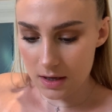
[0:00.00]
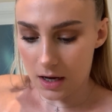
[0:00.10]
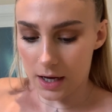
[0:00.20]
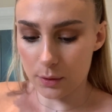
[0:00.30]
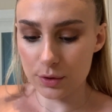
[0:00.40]

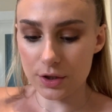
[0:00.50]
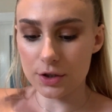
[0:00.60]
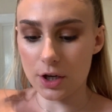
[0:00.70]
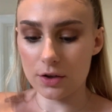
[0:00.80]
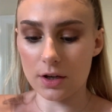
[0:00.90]
I also
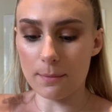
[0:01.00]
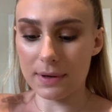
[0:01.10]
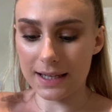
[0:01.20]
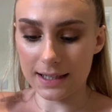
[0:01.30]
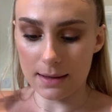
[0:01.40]
don't
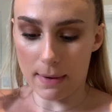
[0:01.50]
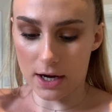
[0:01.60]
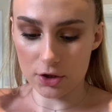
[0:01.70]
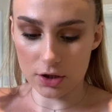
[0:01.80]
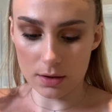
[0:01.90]
completely
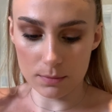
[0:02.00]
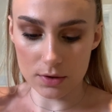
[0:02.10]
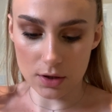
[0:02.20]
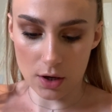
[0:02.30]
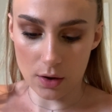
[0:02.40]
mash them,
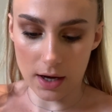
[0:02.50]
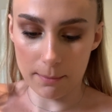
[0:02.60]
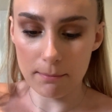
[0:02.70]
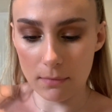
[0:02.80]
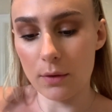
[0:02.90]
so
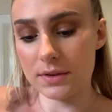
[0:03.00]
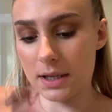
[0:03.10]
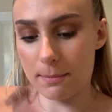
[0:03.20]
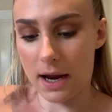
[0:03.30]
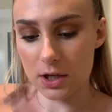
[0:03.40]
I
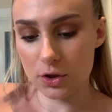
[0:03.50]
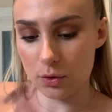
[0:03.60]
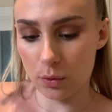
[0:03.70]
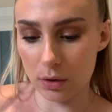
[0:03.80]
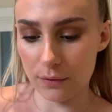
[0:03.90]
obviously mash
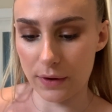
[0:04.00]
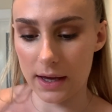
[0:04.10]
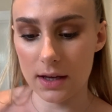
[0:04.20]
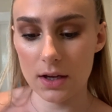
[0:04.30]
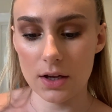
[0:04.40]
all of it
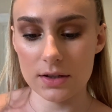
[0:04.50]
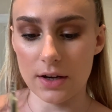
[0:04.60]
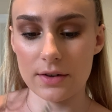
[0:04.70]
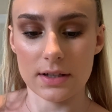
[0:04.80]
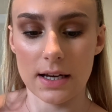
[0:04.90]
so
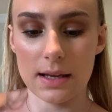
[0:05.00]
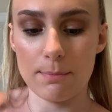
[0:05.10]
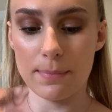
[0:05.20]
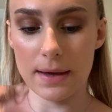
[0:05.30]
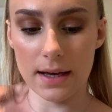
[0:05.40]
there isn't any
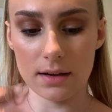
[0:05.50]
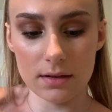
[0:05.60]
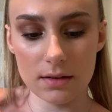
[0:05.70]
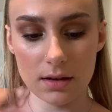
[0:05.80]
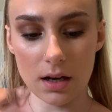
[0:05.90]
big
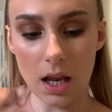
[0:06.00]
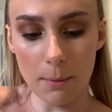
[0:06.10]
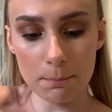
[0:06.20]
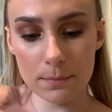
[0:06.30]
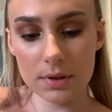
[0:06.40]

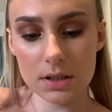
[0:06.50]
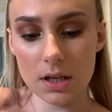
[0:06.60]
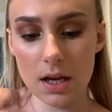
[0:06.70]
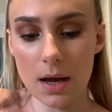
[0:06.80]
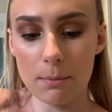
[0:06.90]
clumps,
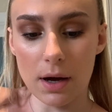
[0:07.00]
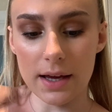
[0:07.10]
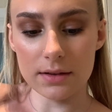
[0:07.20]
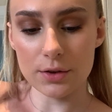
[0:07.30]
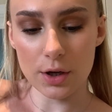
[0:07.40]
but
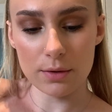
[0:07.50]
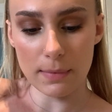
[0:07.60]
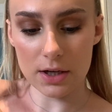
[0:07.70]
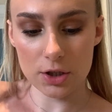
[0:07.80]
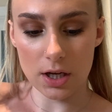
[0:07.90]
I don't
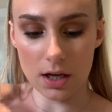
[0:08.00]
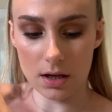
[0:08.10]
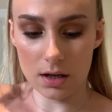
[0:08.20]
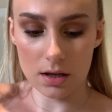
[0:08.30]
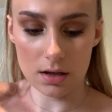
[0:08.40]
mash it
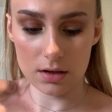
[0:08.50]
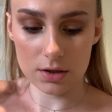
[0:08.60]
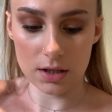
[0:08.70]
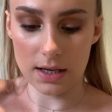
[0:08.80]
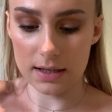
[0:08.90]

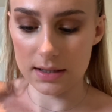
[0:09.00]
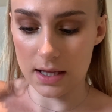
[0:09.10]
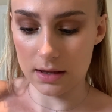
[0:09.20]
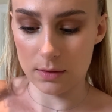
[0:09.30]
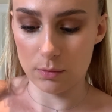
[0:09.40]
to the
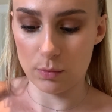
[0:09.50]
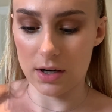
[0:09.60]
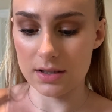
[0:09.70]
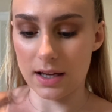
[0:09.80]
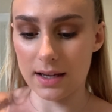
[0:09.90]
extent where
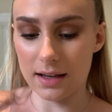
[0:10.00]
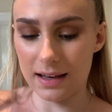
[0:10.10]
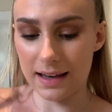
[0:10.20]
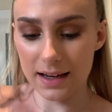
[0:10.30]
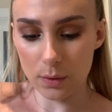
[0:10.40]
it's like a
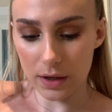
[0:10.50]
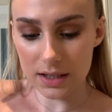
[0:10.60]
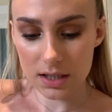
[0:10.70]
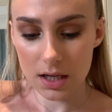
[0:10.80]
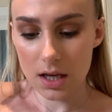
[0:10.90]

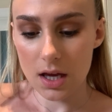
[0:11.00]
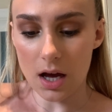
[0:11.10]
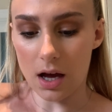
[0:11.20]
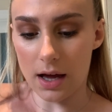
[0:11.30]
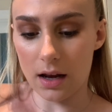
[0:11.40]
liquid.
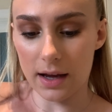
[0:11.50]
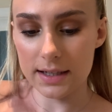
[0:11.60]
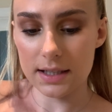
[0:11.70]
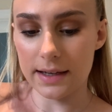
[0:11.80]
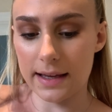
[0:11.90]
I
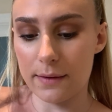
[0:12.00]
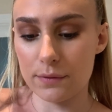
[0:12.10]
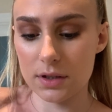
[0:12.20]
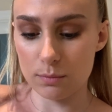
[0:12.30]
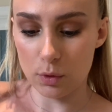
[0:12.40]
like to leave
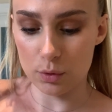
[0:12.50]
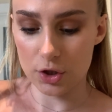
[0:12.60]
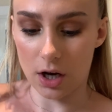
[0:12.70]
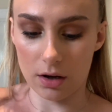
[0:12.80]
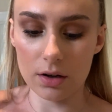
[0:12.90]
small
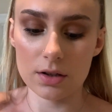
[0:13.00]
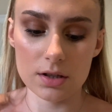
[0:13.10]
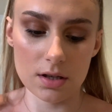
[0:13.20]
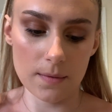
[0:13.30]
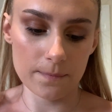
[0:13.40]
chunks